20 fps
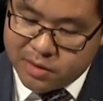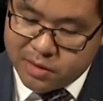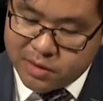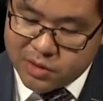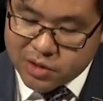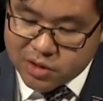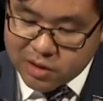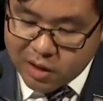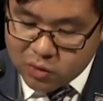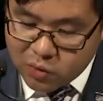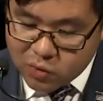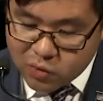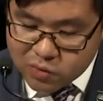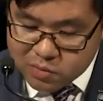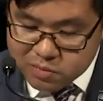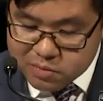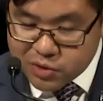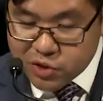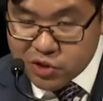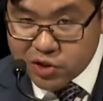The subtle
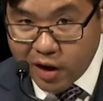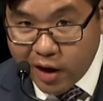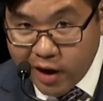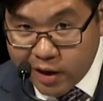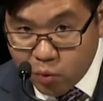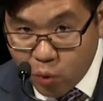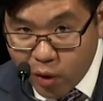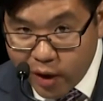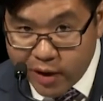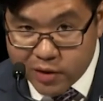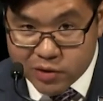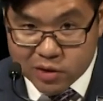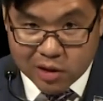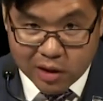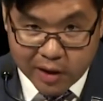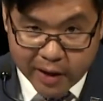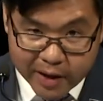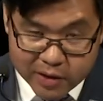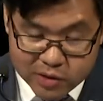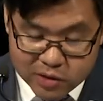sideways
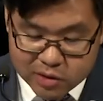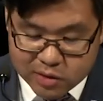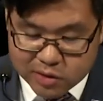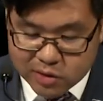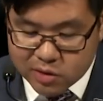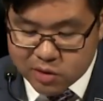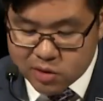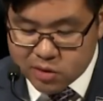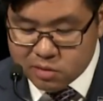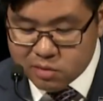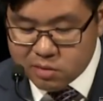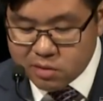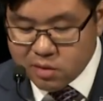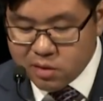glances